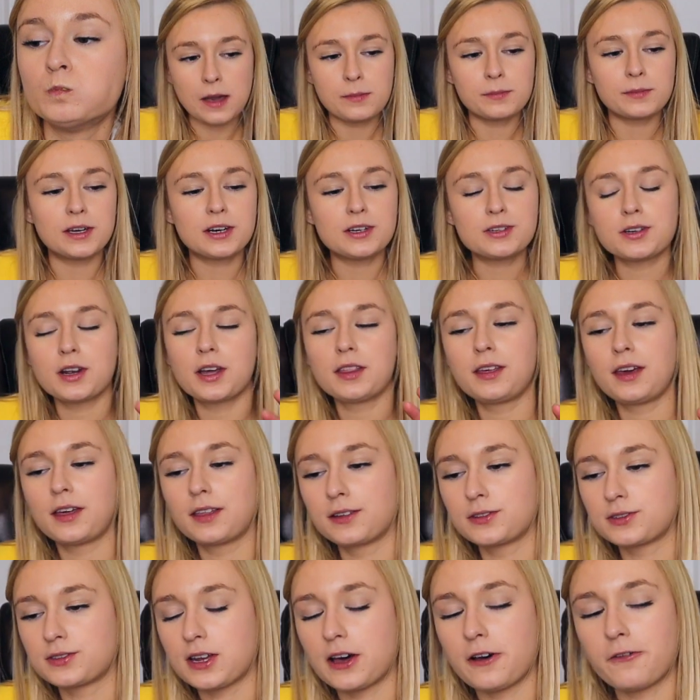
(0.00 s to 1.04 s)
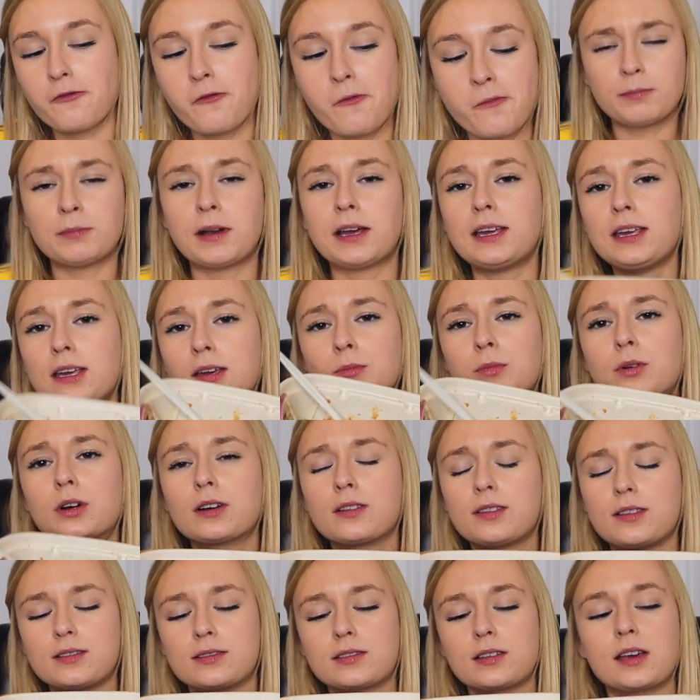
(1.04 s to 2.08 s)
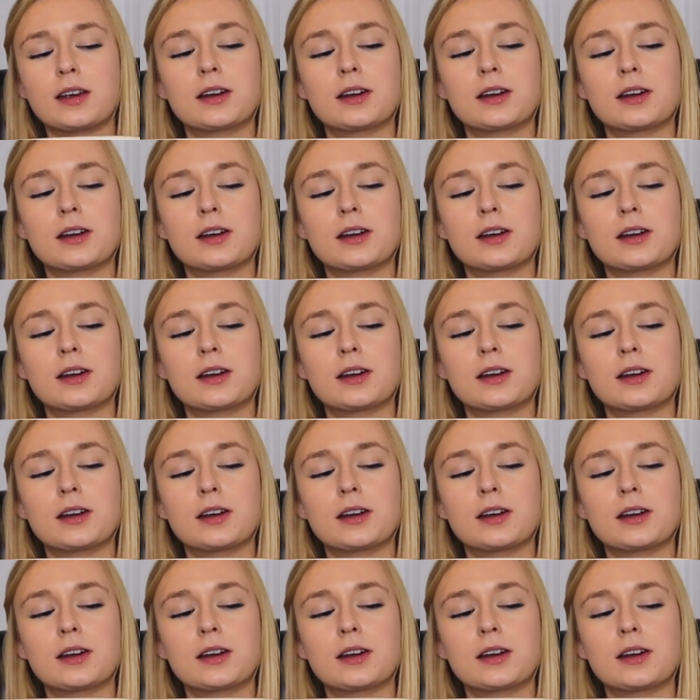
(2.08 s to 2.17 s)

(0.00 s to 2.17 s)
I'm gonna try the other stuff. I might eat more of this